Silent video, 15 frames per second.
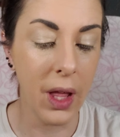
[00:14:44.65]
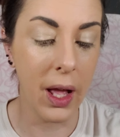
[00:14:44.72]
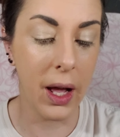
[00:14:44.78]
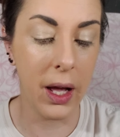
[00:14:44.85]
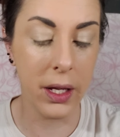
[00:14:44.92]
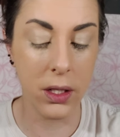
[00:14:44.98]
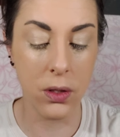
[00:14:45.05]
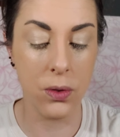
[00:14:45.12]

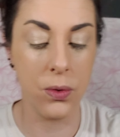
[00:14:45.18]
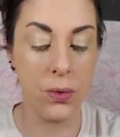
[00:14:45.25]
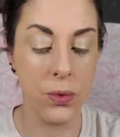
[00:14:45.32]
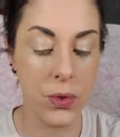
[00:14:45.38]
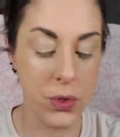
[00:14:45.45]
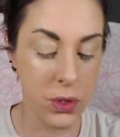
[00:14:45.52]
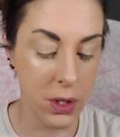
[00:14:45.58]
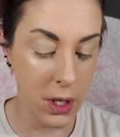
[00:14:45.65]
I
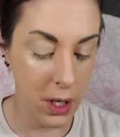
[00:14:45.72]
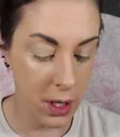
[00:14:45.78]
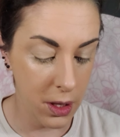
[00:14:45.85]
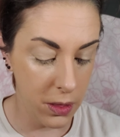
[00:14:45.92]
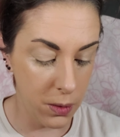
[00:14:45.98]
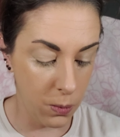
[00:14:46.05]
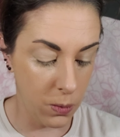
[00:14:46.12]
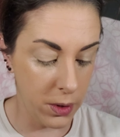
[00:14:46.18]
use
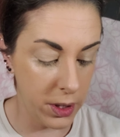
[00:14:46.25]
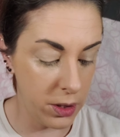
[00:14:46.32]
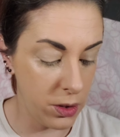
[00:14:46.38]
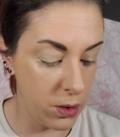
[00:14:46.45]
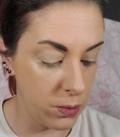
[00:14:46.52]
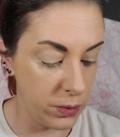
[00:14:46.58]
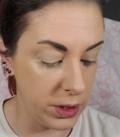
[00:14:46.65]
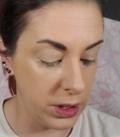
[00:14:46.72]
the one and
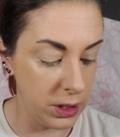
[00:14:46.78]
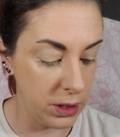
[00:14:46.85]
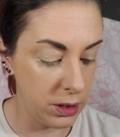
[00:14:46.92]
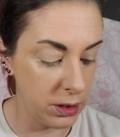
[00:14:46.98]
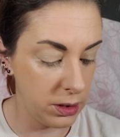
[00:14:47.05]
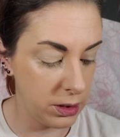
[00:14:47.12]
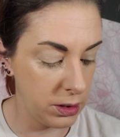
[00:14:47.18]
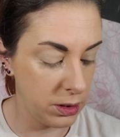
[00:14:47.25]
only
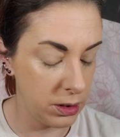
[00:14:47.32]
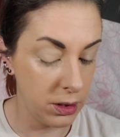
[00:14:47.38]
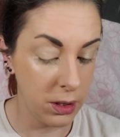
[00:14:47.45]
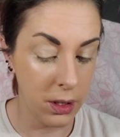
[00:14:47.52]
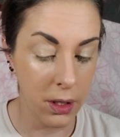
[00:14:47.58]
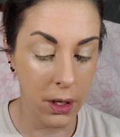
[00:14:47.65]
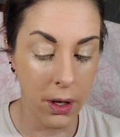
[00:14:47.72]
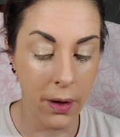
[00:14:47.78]

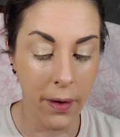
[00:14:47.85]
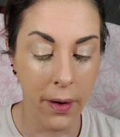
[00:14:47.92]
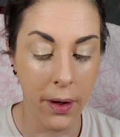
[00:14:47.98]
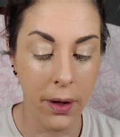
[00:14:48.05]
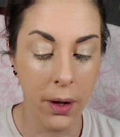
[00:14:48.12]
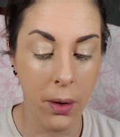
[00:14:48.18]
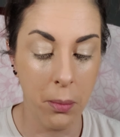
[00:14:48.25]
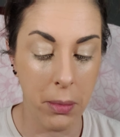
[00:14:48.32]

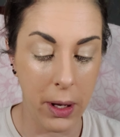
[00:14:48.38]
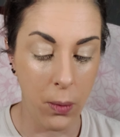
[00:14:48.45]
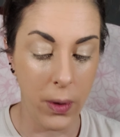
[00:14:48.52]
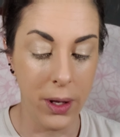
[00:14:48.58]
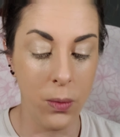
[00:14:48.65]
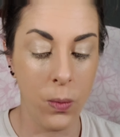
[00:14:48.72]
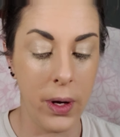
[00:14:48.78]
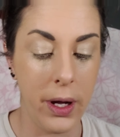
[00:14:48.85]
by
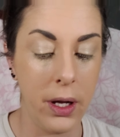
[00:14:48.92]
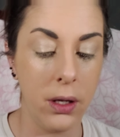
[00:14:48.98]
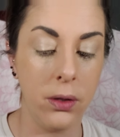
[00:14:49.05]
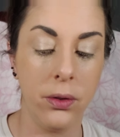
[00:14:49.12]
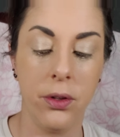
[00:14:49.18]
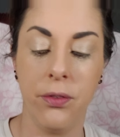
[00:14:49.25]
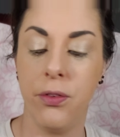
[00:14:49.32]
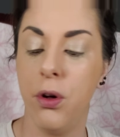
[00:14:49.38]
Wet n
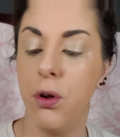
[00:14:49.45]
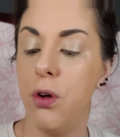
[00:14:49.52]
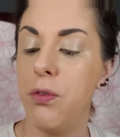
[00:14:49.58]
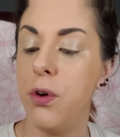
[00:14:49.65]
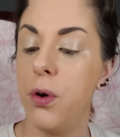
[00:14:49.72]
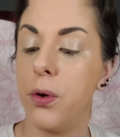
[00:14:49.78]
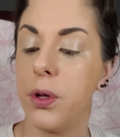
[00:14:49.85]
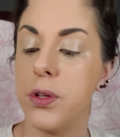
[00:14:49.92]
Wild, the Photo
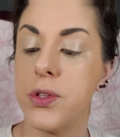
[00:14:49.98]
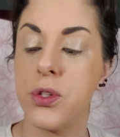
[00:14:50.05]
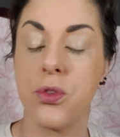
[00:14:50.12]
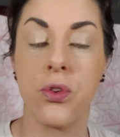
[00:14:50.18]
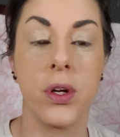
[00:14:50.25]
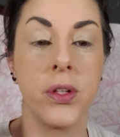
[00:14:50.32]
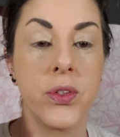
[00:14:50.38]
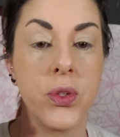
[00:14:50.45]
Focus
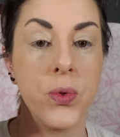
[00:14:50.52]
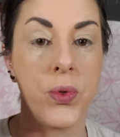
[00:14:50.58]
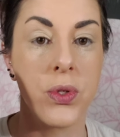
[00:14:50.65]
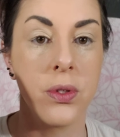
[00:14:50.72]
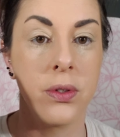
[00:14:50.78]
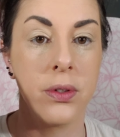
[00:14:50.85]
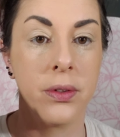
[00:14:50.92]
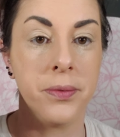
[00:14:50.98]

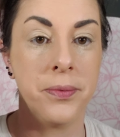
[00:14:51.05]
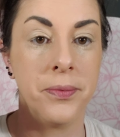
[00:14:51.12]
Translucent.